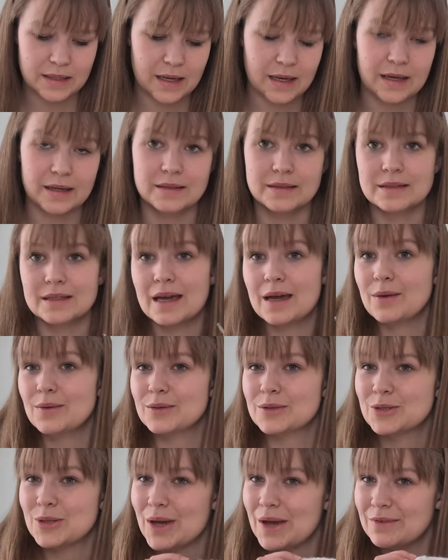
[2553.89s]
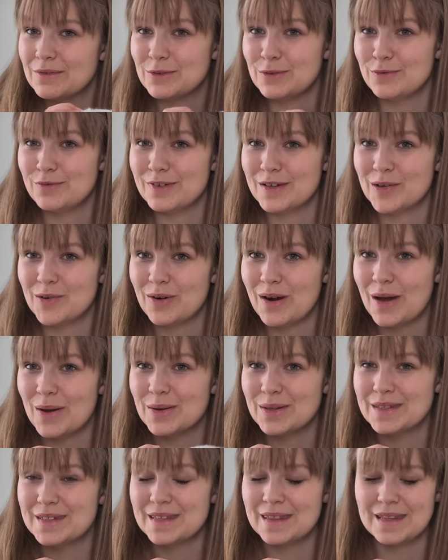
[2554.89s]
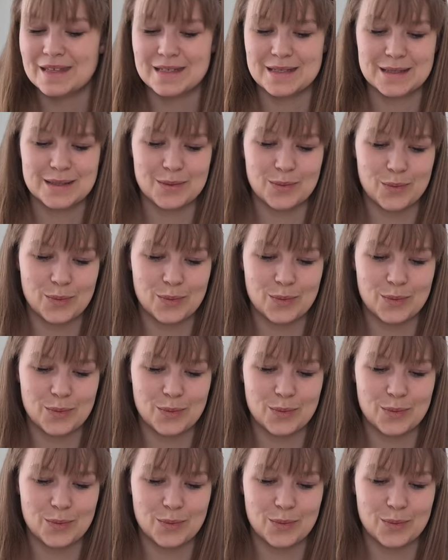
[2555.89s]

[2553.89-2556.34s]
and I also have to figure out this